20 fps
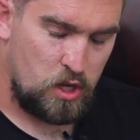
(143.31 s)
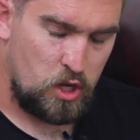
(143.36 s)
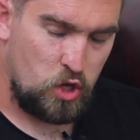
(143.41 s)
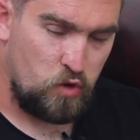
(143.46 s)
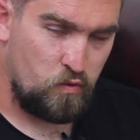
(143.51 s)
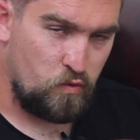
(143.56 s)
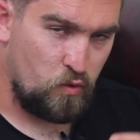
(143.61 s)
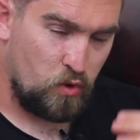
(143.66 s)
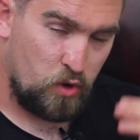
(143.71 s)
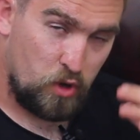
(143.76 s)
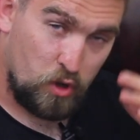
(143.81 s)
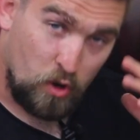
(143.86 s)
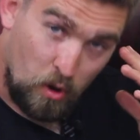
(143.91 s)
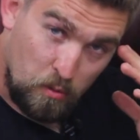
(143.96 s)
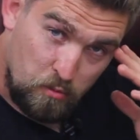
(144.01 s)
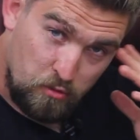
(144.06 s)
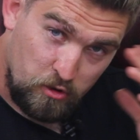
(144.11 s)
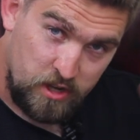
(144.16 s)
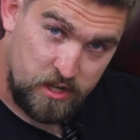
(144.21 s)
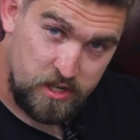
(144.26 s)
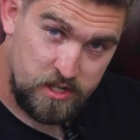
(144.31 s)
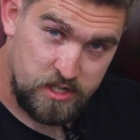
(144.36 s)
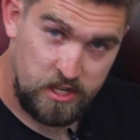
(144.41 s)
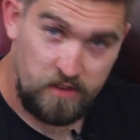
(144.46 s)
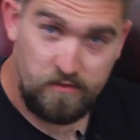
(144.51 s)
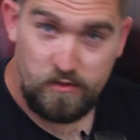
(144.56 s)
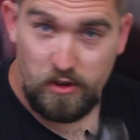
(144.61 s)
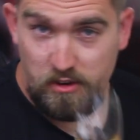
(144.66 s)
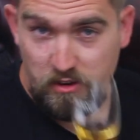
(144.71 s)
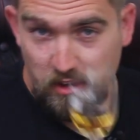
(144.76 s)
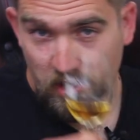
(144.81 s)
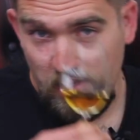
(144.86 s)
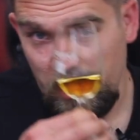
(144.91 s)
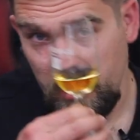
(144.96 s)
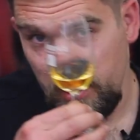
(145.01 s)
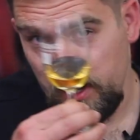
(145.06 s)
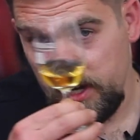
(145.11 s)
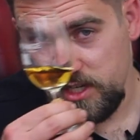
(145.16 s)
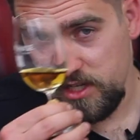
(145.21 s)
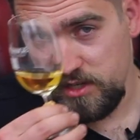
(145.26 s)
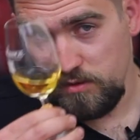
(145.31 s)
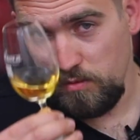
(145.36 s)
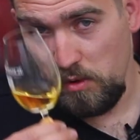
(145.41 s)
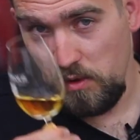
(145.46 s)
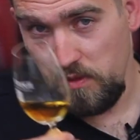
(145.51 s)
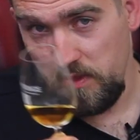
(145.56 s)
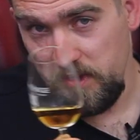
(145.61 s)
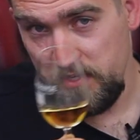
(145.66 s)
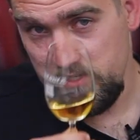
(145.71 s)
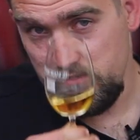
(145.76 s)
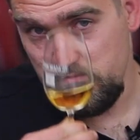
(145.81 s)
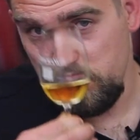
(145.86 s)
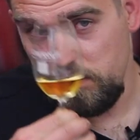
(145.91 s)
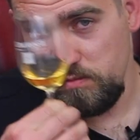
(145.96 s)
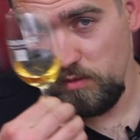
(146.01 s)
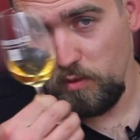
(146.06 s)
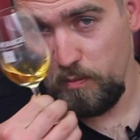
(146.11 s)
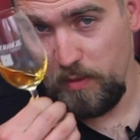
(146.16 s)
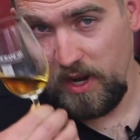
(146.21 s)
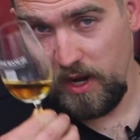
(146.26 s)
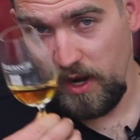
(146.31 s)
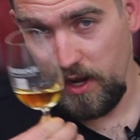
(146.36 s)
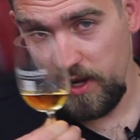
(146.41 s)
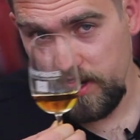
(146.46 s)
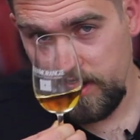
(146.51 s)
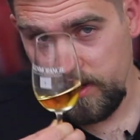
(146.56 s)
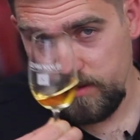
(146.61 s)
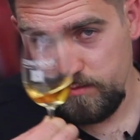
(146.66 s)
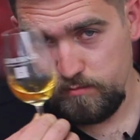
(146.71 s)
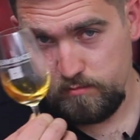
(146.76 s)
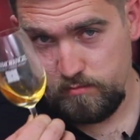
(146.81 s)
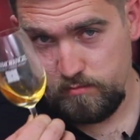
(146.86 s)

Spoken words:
you've already got a preconceived idea as to what this will be like.